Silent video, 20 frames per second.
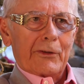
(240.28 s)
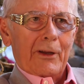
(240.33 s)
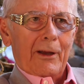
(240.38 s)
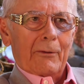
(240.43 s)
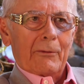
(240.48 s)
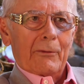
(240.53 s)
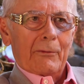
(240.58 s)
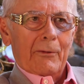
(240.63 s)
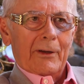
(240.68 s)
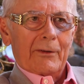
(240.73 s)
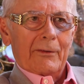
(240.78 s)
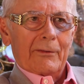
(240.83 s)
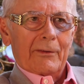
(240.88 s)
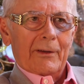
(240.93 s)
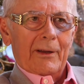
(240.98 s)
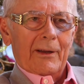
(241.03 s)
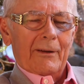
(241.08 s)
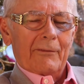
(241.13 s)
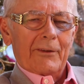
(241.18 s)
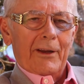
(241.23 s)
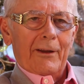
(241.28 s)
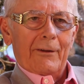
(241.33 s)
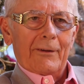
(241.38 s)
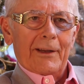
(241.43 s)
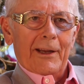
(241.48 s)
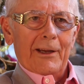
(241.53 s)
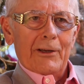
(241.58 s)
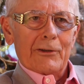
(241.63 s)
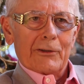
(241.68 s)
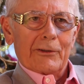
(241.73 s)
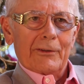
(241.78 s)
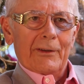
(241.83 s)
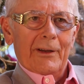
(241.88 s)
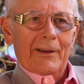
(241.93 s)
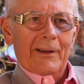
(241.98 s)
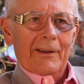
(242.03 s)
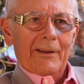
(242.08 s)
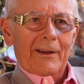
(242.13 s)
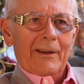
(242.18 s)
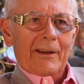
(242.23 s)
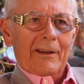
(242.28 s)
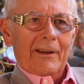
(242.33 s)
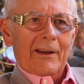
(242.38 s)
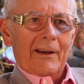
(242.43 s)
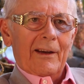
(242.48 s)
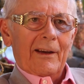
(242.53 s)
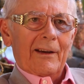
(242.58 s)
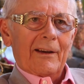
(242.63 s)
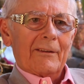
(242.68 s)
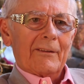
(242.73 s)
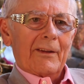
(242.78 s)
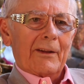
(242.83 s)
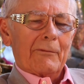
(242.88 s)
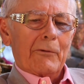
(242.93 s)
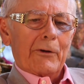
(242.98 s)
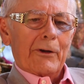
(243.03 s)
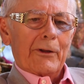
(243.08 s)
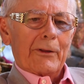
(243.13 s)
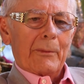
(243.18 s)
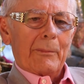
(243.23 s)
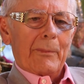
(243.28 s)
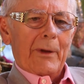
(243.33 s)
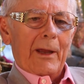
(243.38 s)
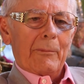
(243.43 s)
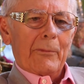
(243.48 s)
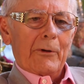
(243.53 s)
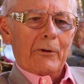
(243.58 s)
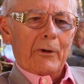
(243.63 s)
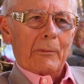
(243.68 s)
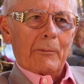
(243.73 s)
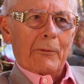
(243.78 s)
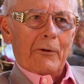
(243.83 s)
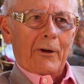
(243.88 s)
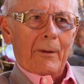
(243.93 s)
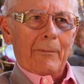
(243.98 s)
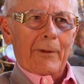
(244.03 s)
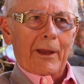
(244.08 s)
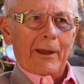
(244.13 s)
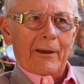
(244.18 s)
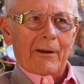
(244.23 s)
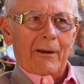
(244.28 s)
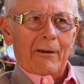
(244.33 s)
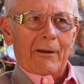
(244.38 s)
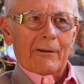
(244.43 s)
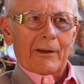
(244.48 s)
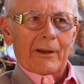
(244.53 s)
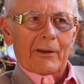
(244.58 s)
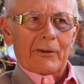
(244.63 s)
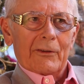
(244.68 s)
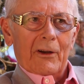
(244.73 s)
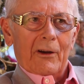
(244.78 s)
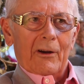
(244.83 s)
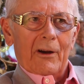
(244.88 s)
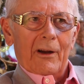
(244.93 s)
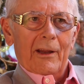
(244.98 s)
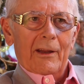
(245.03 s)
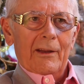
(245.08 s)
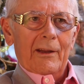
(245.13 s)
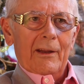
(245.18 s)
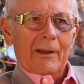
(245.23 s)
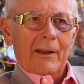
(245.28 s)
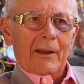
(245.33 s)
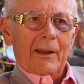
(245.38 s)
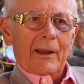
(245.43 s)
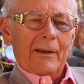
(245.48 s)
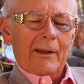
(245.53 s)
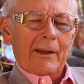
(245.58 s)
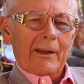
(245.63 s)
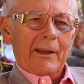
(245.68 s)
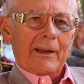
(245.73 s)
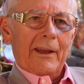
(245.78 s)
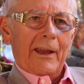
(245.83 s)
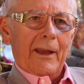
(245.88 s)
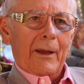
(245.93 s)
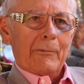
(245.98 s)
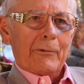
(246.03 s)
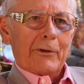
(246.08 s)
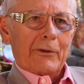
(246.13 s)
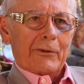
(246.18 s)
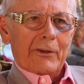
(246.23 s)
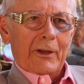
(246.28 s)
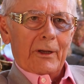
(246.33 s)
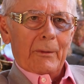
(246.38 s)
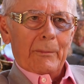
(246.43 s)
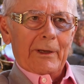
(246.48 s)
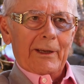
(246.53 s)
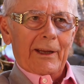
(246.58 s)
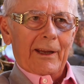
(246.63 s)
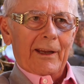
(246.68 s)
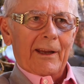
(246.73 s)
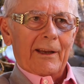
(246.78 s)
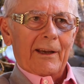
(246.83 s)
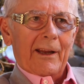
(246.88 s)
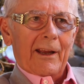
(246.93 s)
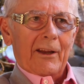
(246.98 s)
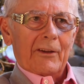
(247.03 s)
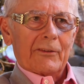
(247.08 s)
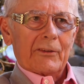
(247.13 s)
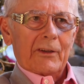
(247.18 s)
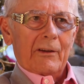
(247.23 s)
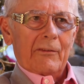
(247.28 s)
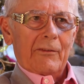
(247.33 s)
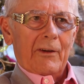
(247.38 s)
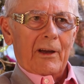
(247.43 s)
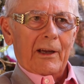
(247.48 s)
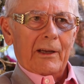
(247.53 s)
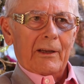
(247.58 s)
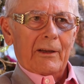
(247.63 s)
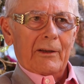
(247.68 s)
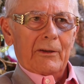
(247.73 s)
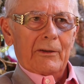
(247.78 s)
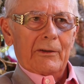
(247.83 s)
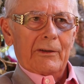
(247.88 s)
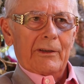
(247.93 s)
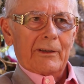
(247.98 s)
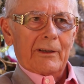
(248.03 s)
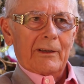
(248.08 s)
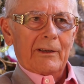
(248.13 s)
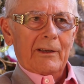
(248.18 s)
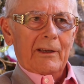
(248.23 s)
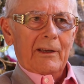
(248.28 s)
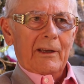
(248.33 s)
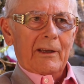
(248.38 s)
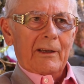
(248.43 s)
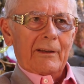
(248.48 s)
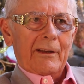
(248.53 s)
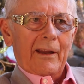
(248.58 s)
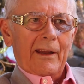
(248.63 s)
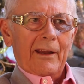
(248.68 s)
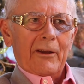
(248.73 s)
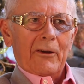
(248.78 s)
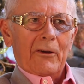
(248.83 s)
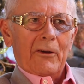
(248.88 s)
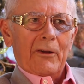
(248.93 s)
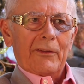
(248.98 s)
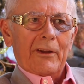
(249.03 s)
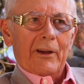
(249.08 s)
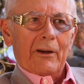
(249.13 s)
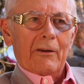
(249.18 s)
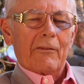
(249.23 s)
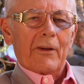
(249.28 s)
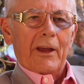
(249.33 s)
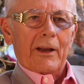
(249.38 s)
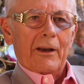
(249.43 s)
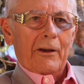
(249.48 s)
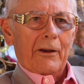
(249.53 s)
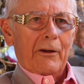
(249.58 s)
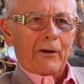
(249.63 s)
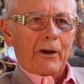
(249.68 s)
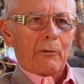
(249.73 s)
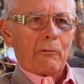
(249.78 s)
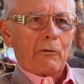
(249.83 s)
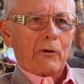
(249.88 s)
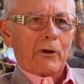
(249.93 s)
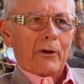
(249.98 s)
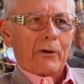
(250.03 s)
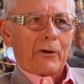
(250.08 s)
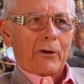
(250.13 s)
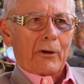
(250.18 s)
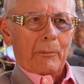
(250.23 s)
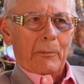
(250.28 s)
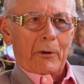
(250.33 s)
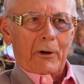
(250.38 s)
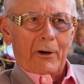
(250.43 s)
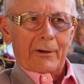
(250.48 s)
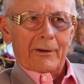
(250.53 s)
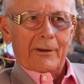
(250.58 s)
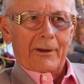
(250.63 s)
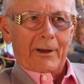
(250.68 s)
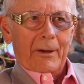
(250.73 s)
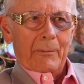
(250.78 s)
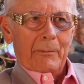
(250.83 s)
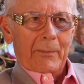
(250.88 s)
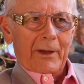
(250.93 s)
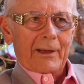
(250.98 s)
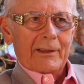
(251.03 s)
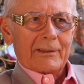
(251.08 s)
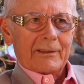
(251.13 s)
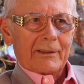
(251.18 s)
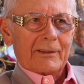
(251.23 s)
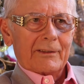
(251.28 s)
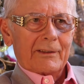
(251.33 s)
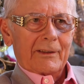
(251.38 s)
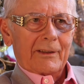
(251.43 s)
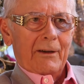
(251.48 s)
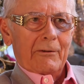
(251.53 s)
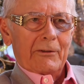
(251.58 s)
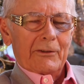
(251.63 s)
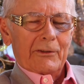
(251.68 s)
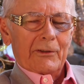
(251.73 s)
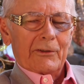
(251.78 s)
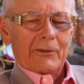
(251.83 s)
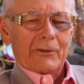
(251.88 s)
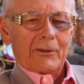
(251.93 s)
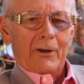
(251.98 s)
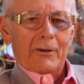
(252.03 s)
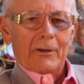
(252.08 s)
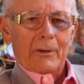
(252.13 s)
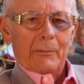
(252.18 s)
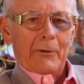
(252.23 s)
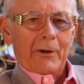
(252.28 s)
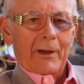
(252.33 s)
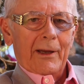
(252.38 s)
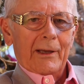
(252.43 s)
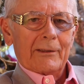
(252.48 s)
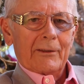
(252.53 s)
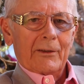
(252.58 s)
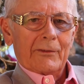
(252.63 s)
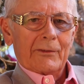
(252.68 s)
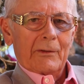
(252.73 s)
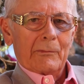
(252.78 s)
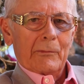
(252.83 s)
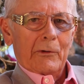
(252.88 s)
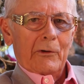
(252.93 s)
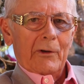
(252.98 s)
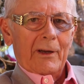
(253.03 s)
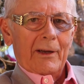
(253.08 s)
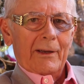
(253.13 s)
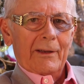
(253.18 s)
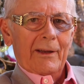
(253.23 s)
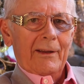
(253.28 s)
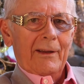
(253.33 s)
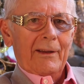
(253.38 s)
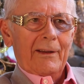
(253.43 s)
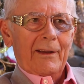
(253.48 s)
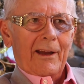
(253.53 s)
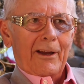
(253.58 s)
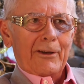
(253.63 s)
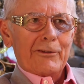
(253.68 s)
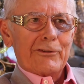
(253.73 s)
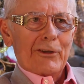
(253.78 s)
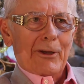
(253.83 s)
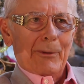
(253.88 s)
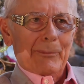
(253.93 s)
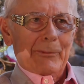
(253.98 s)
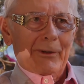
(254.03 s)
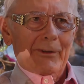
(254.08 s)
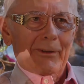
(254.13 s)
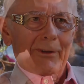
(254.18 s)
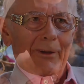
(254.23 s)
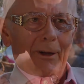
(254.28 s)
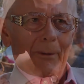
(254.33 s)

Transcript: Southwest Foundation, where the baboon and primate colonies are, and he came to see me and asked if I could take on their veterinary work on a part-time basis. And I was just starting to practice, and boy, I jumped at the